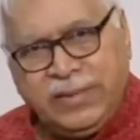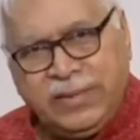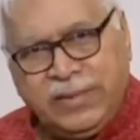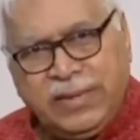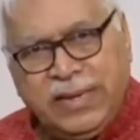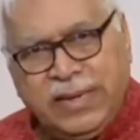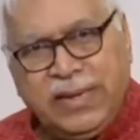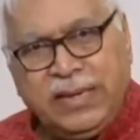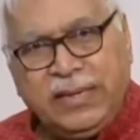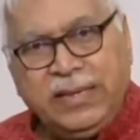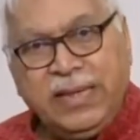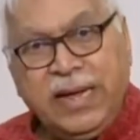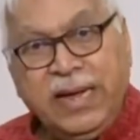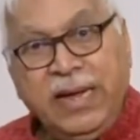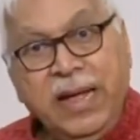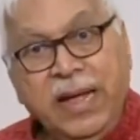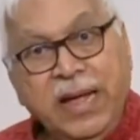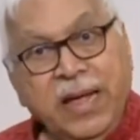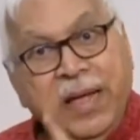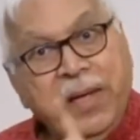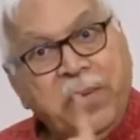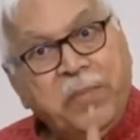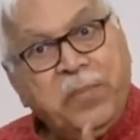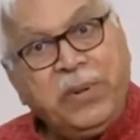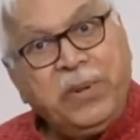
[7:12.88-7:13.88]
the, the thing
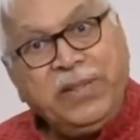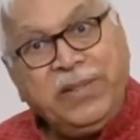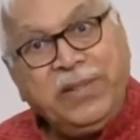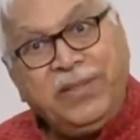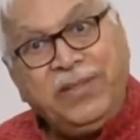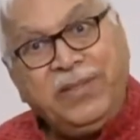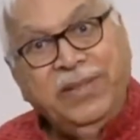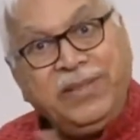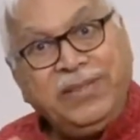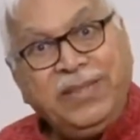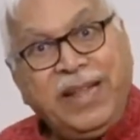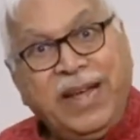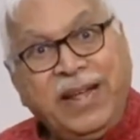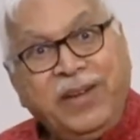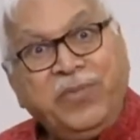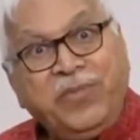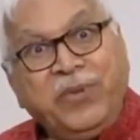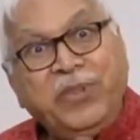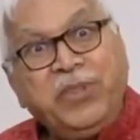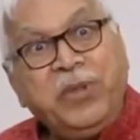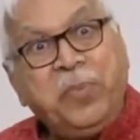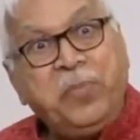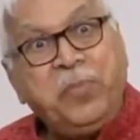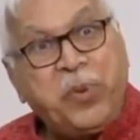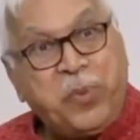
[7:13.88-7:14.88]
but the, that
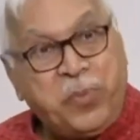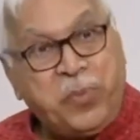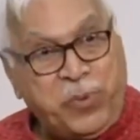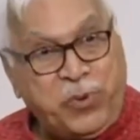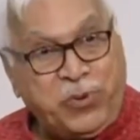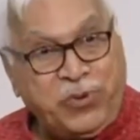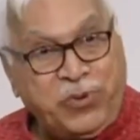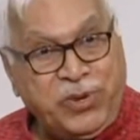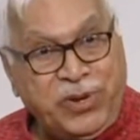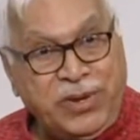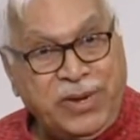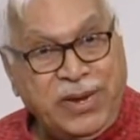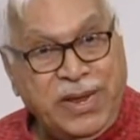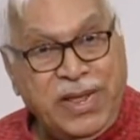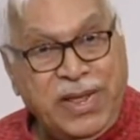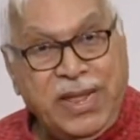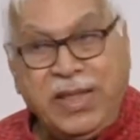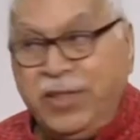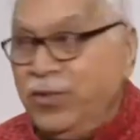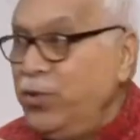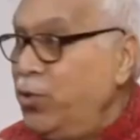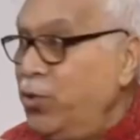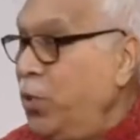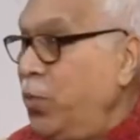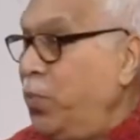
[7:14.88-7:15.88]
was the proportion
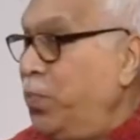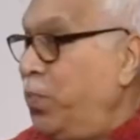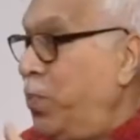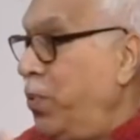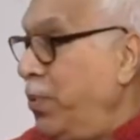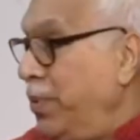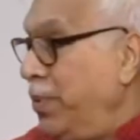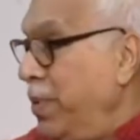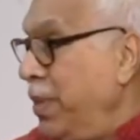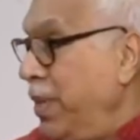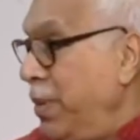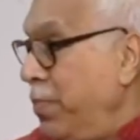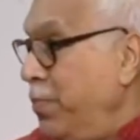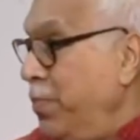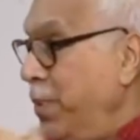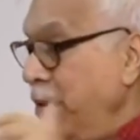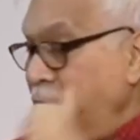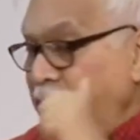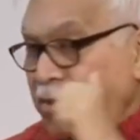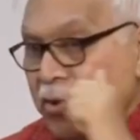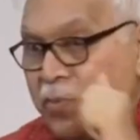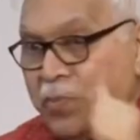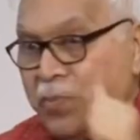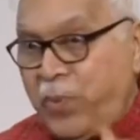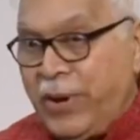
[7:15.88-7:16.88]
so the
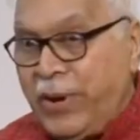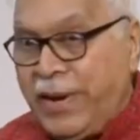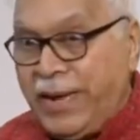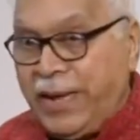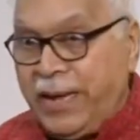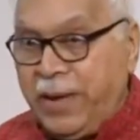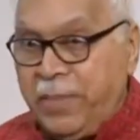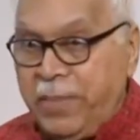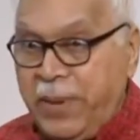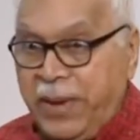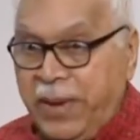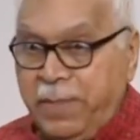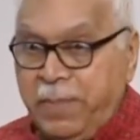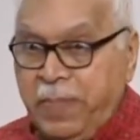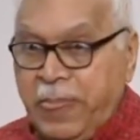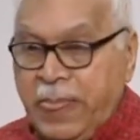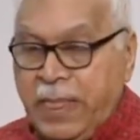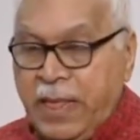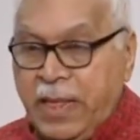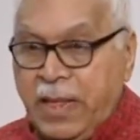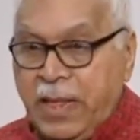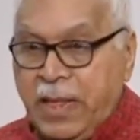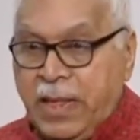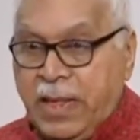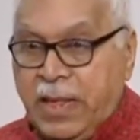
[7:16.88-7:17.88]
myth of polygamy
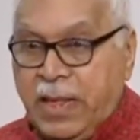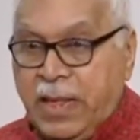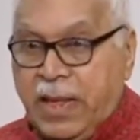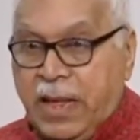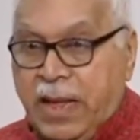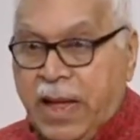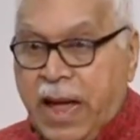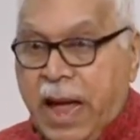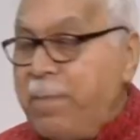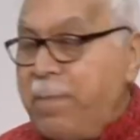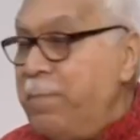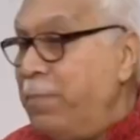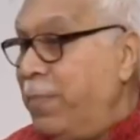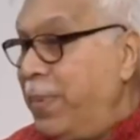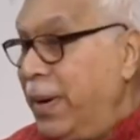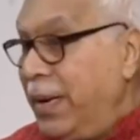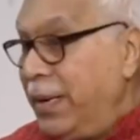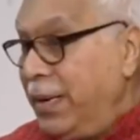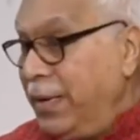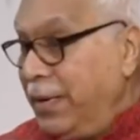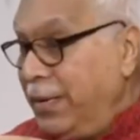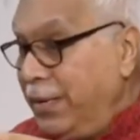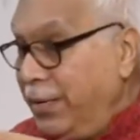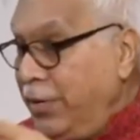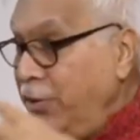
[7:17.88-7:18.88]

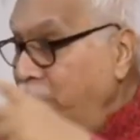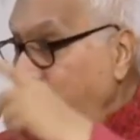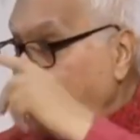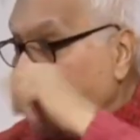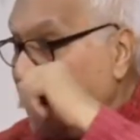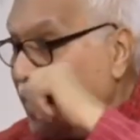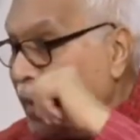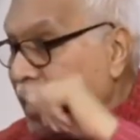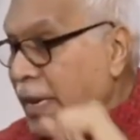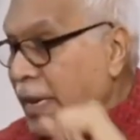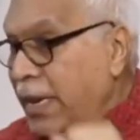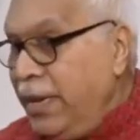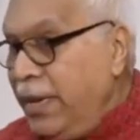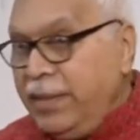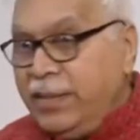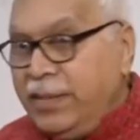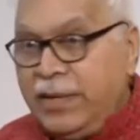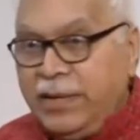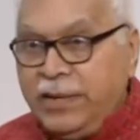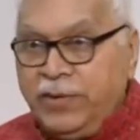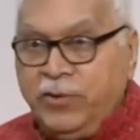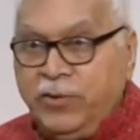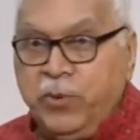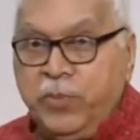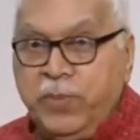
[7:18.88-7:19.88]
but recently
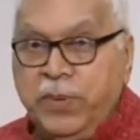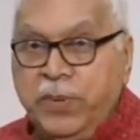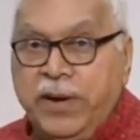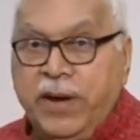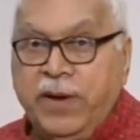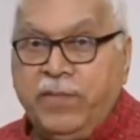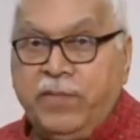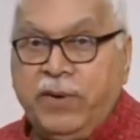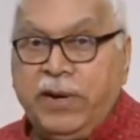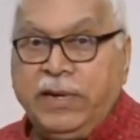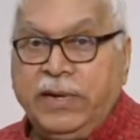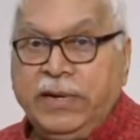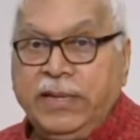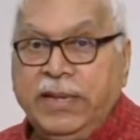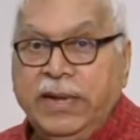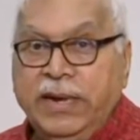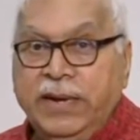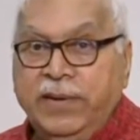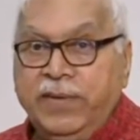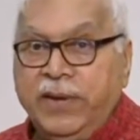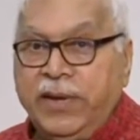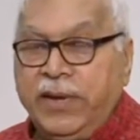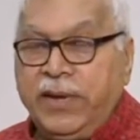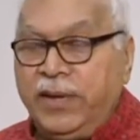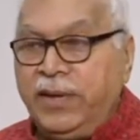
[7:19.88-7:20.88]
the, you may have heard
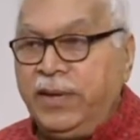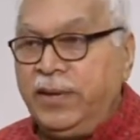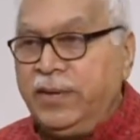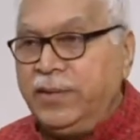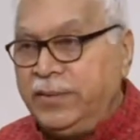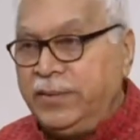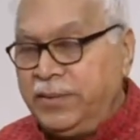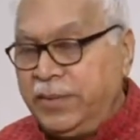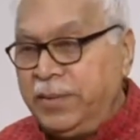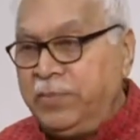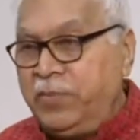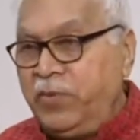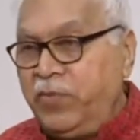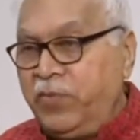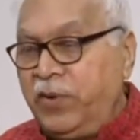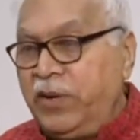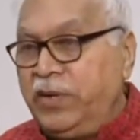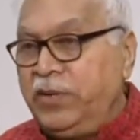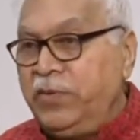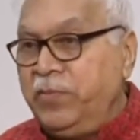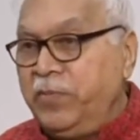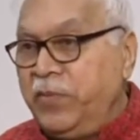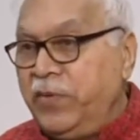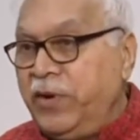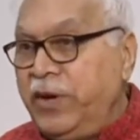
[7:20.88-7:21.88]
that uh, some of
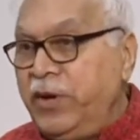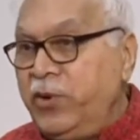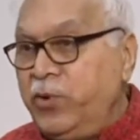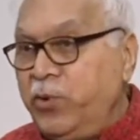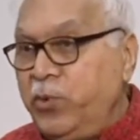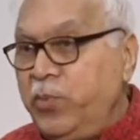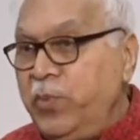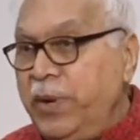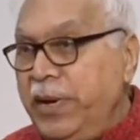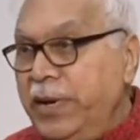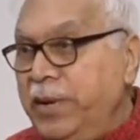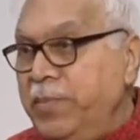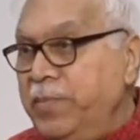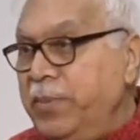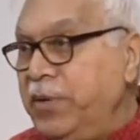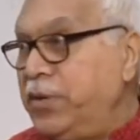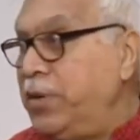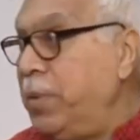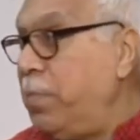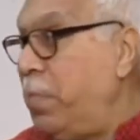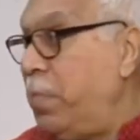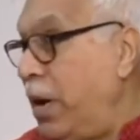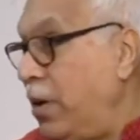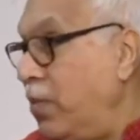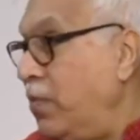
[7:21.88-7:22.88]
us went to meet
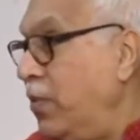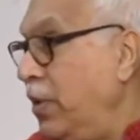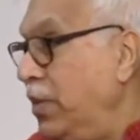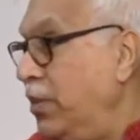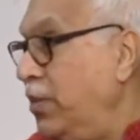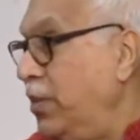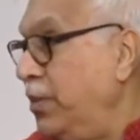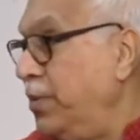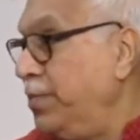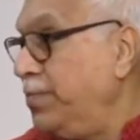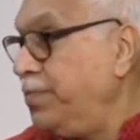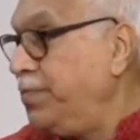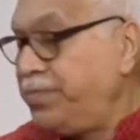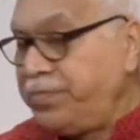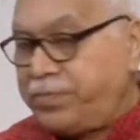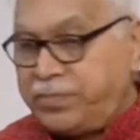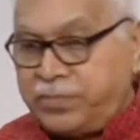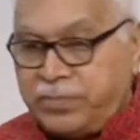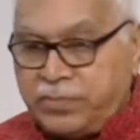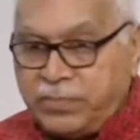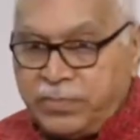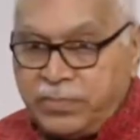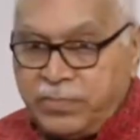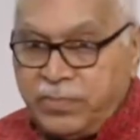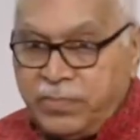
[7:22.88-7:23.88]
mr bhagwat
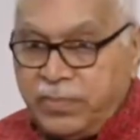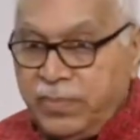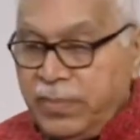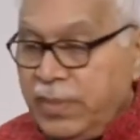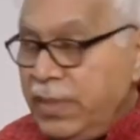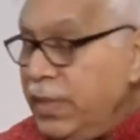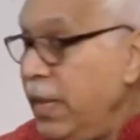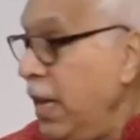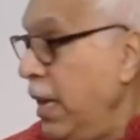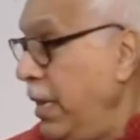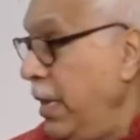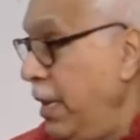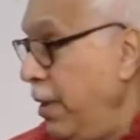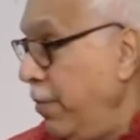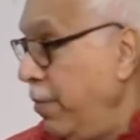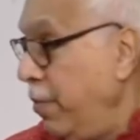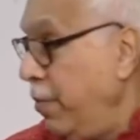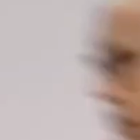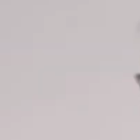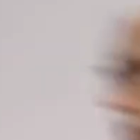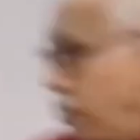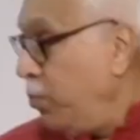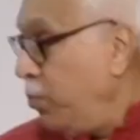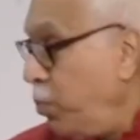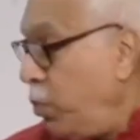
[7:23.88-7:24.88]
i uh, gave
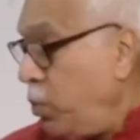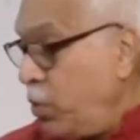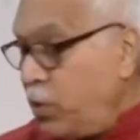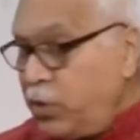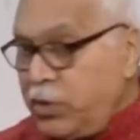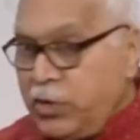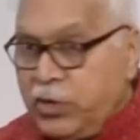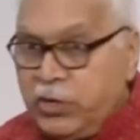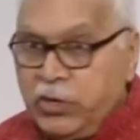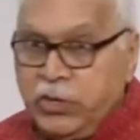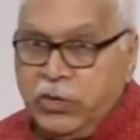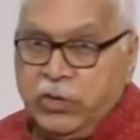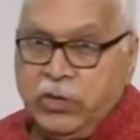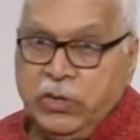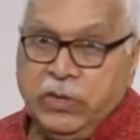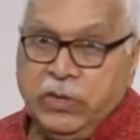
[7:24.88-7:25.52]
him this book